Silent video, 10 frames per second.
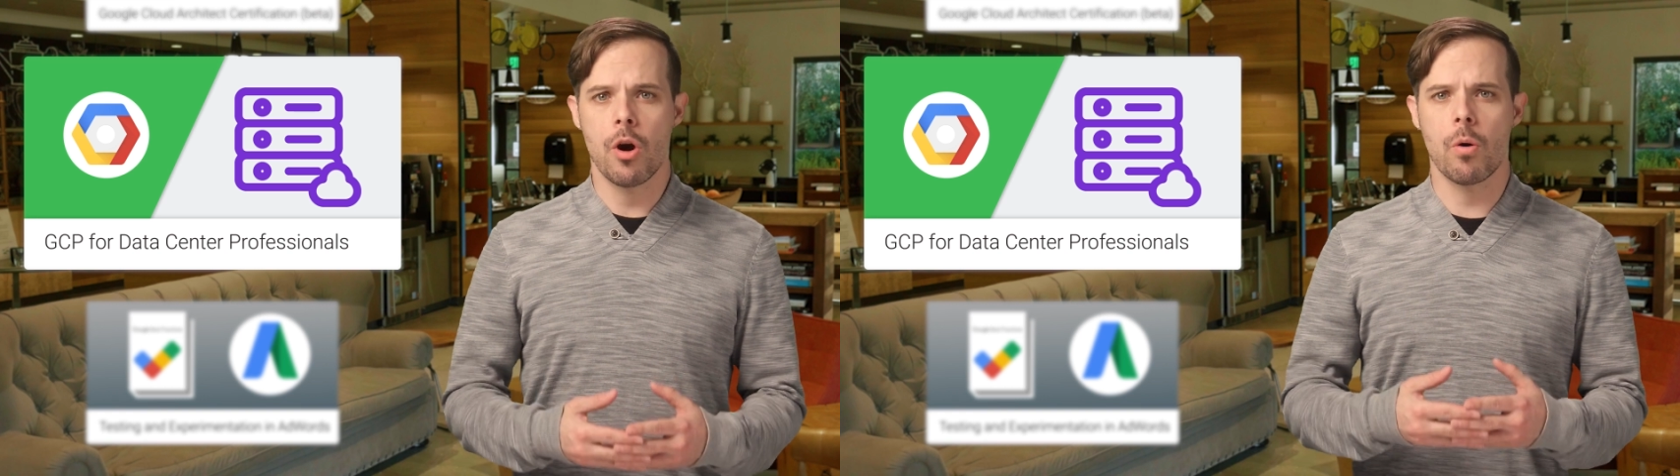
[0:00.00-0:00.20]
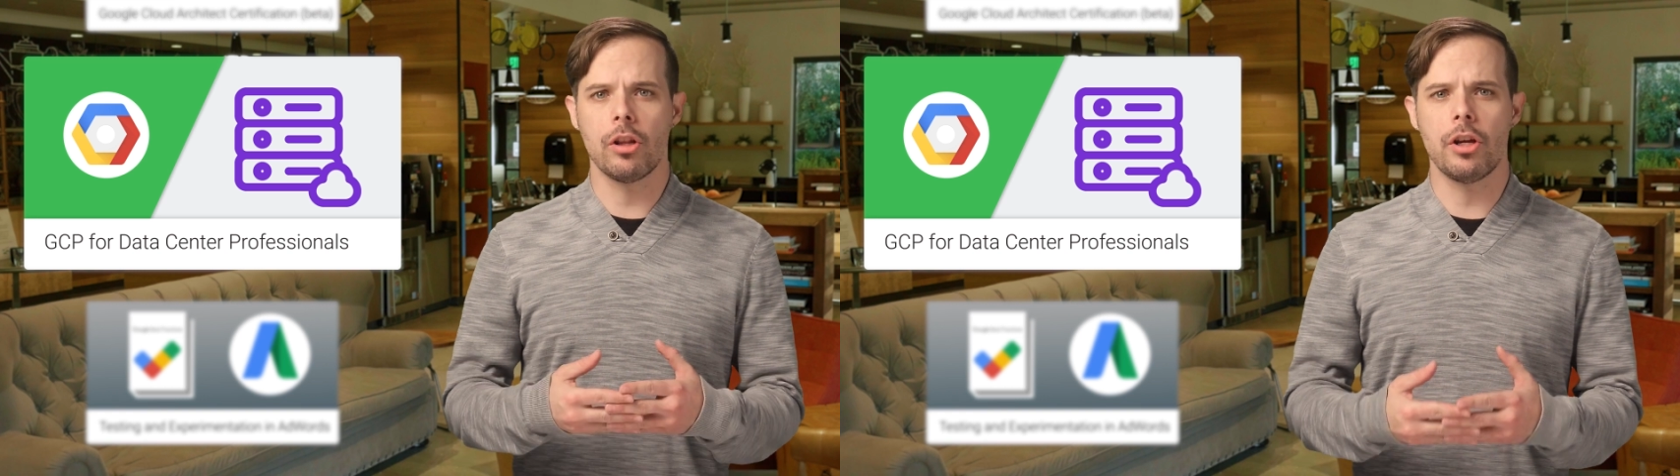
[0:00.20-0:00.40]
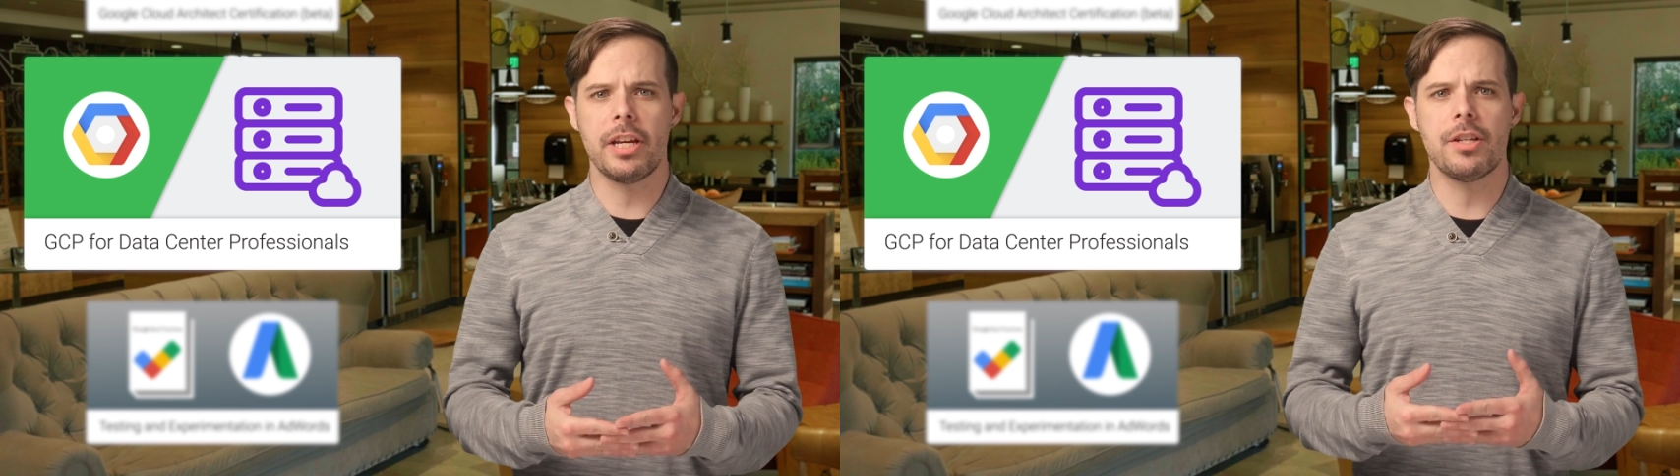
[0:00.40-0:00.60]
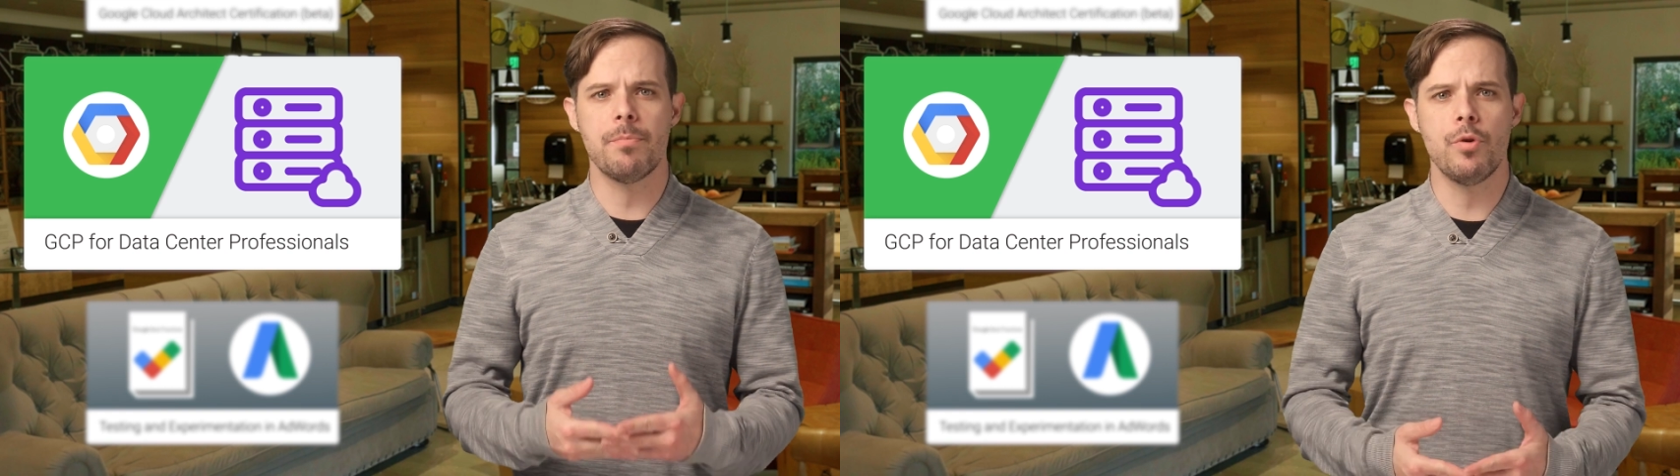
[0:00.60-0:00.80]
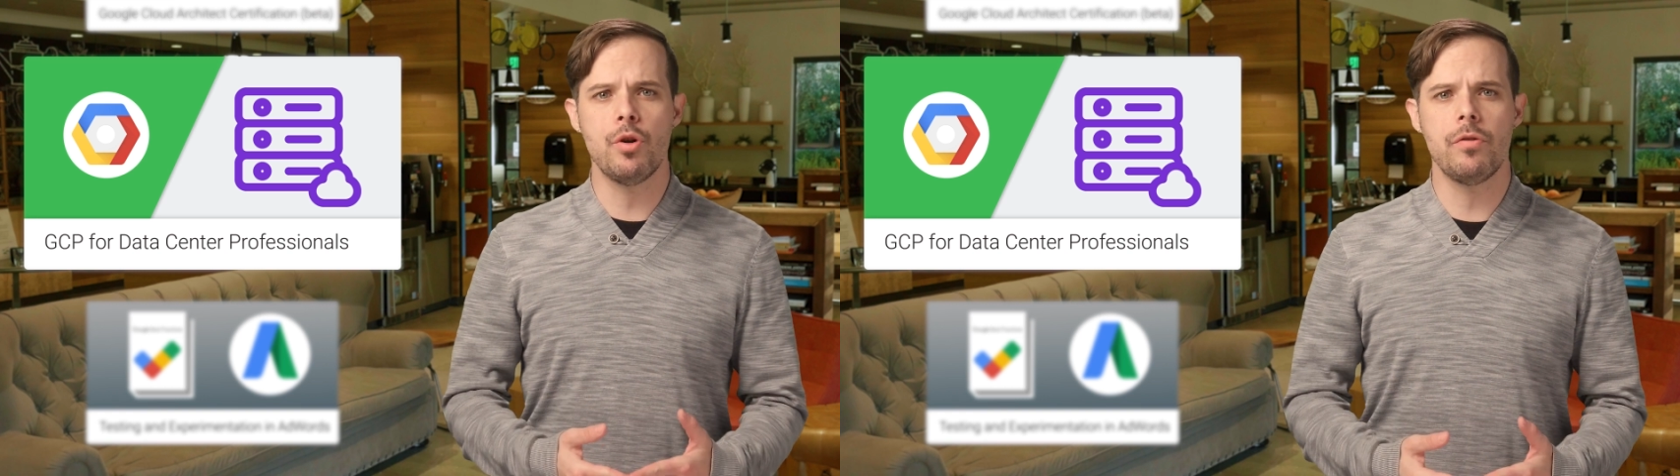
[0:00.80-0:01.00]
who are looking to
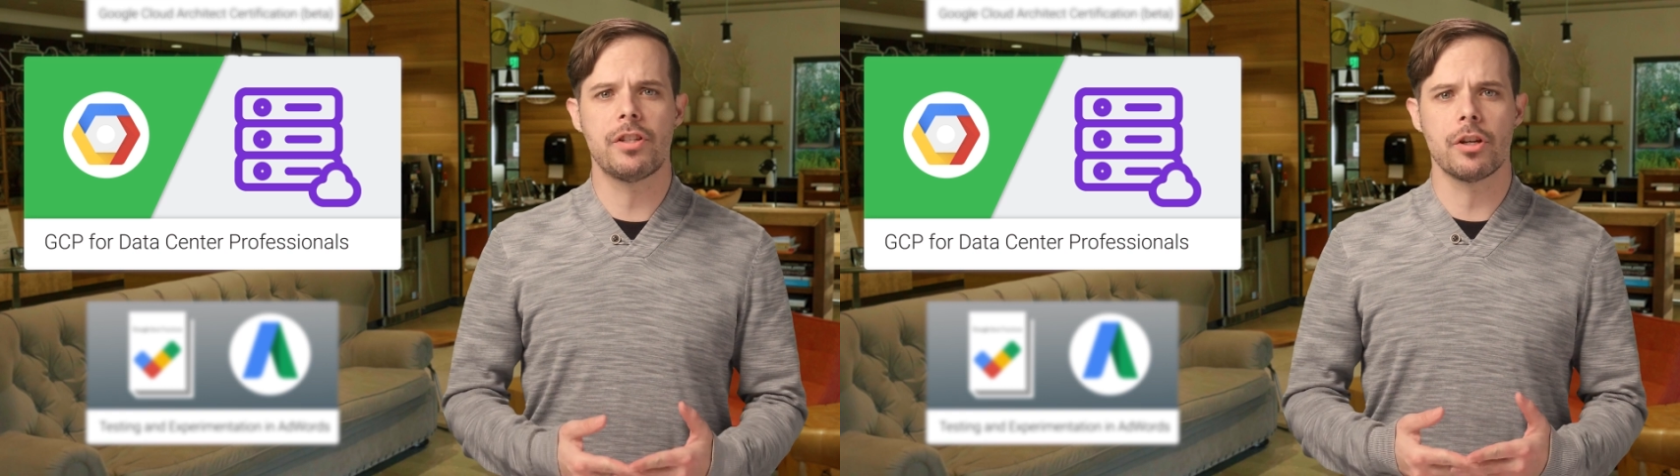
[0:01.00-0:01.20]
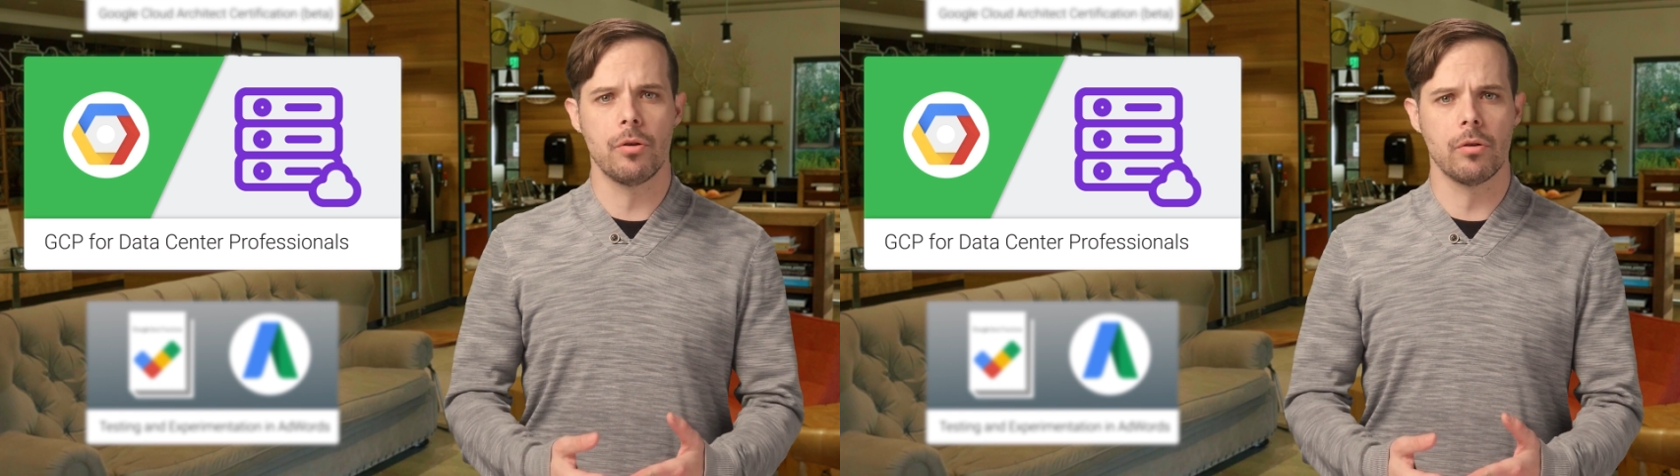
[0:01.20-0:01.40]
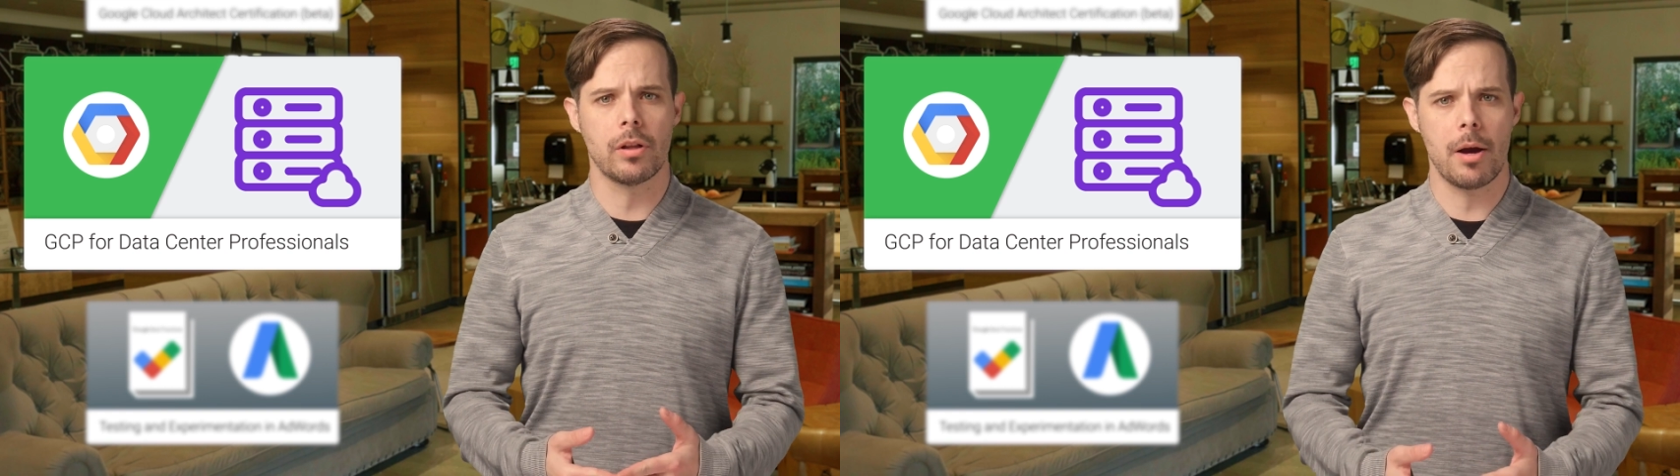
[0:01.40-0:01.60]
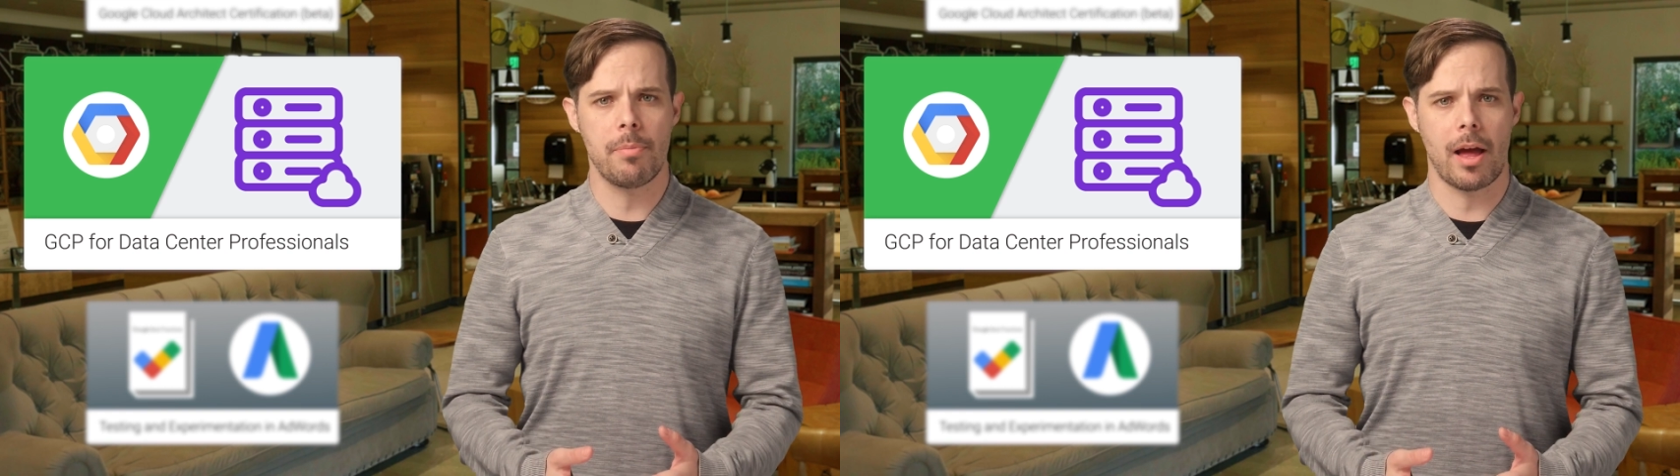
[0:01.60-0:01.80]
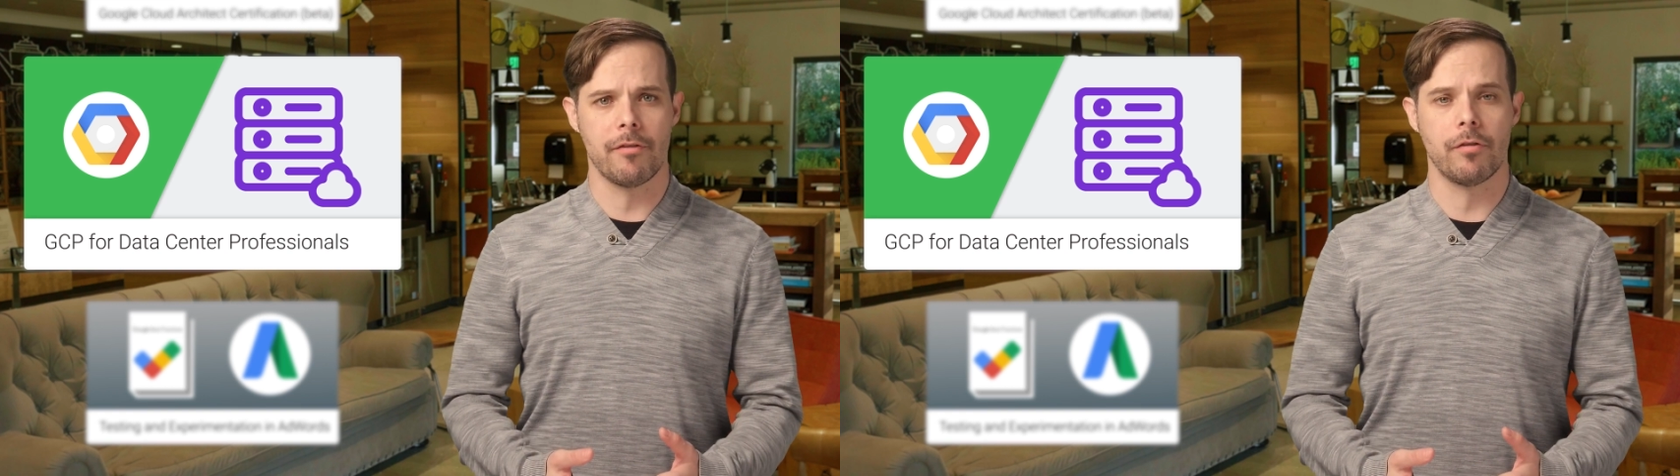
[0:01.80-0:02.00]
move to Google
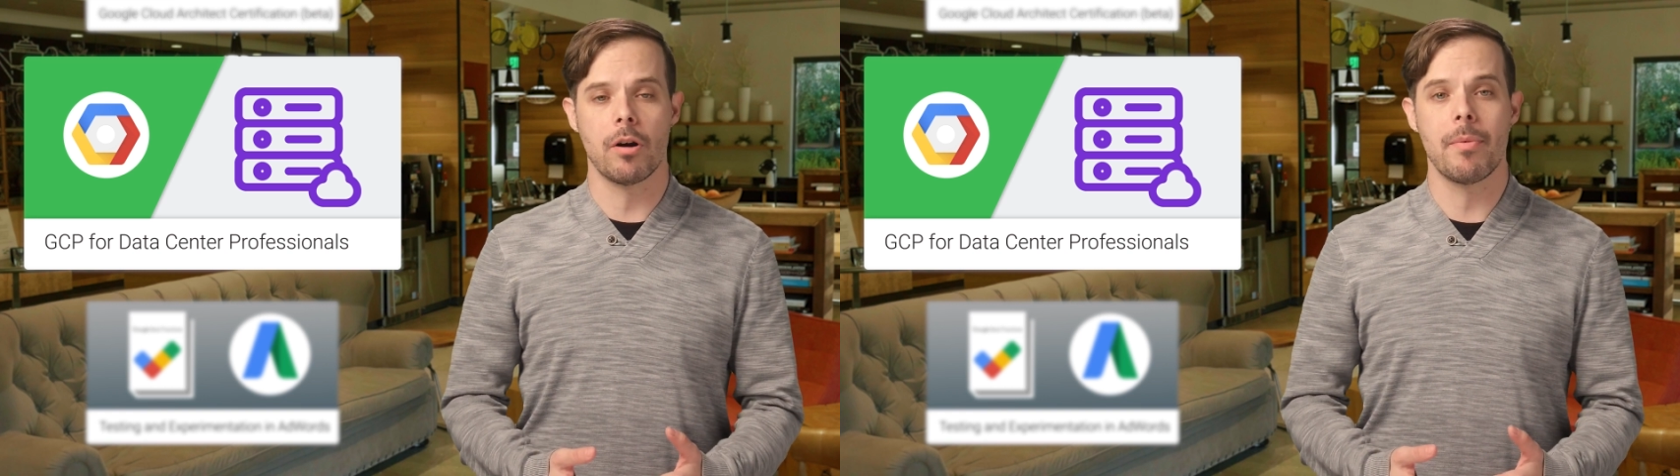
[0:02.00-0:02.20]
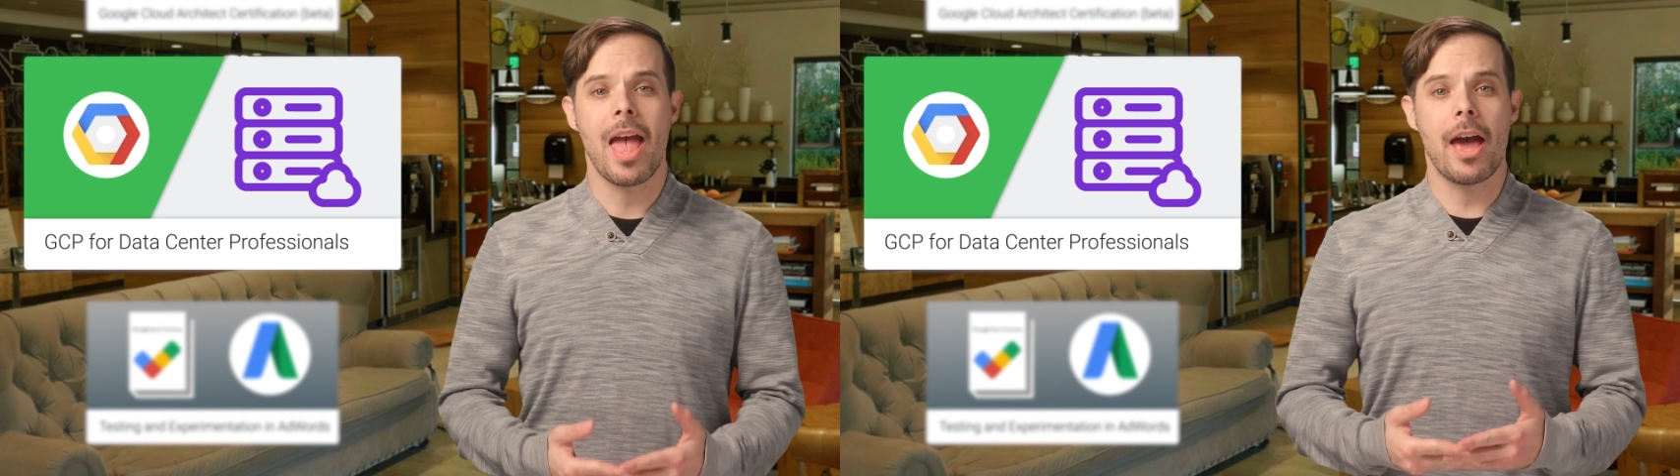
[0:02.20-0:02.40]
Cloud Platform